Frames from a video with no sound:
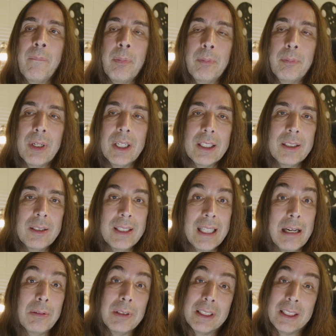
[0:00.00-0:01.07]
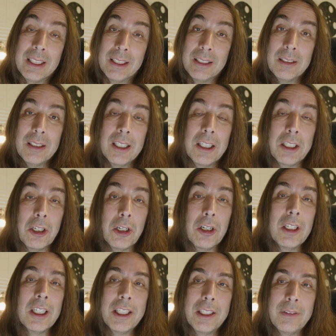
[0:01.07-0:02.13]
But that was an
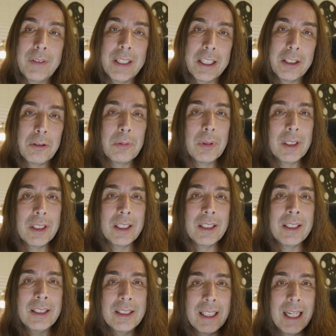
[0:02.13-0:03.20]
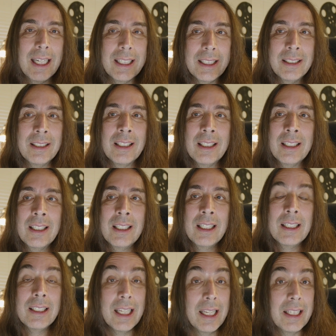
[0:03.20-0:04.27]
earlier video where I
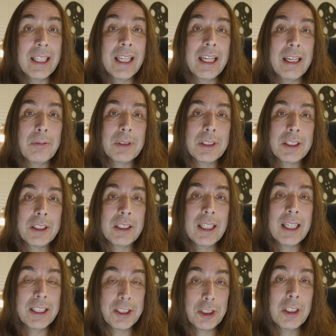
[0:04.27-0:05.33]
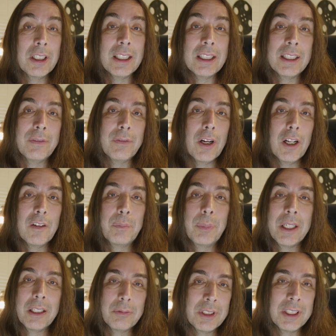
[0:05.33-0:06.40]
didn't think it was as good as Evolve, but
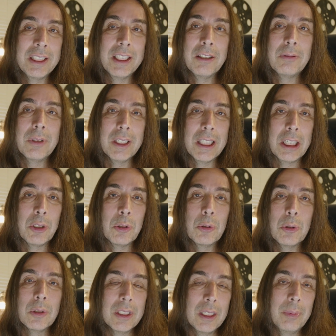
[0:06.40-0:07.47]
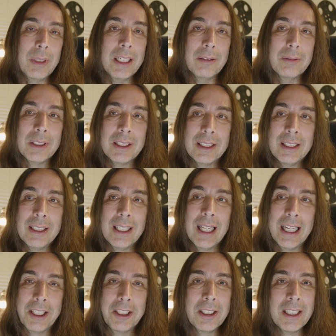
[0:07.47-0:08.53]
it was still really cool. I mean, it was
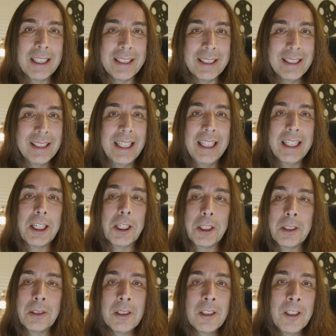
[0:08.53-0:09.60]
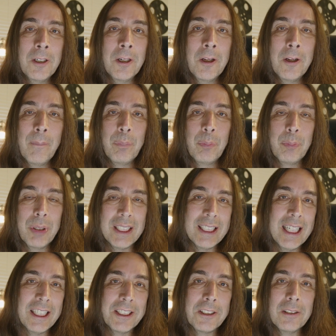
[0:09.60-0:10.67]
like you can see their
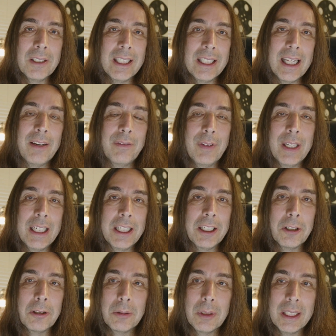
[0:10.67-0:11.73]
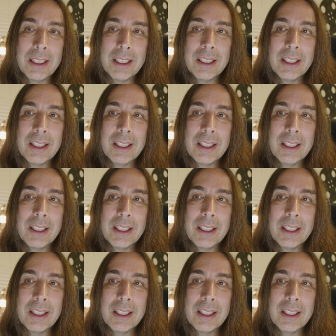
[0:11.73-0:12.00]
potential in that video, and